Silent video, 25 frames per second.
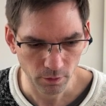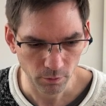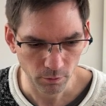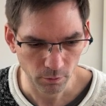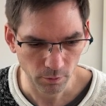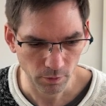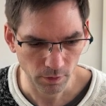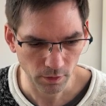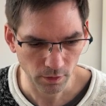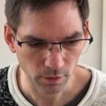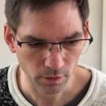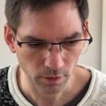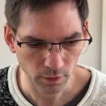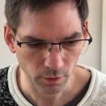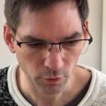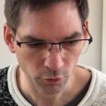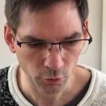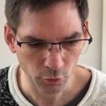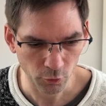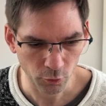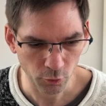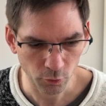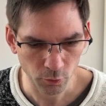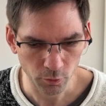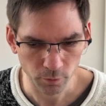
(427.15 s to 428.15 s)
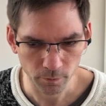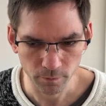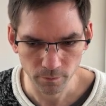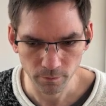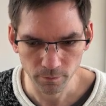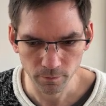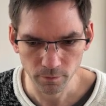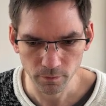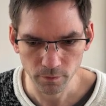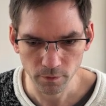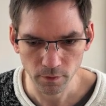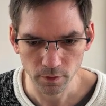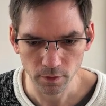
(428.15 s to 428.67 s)
Where are you?
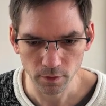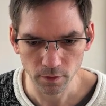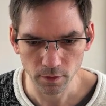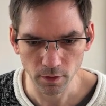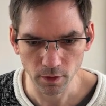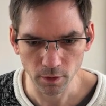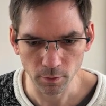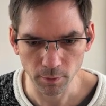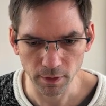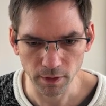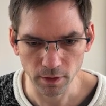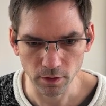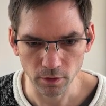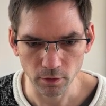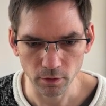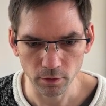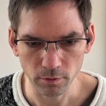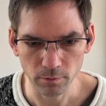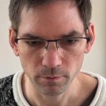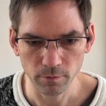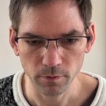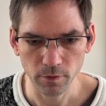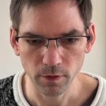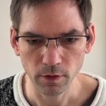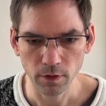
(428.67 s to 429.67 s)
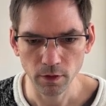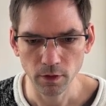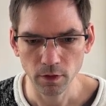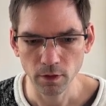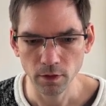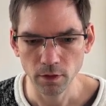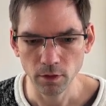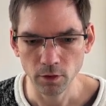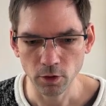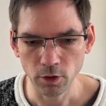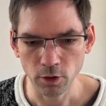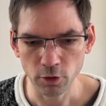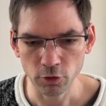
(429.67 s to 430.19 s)
There we go.
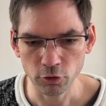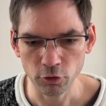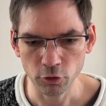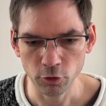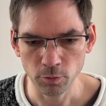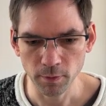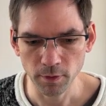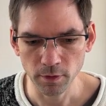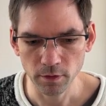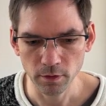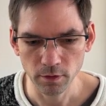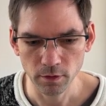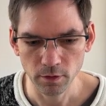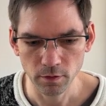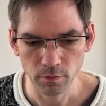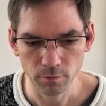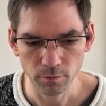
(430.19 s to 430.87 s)
Got a human.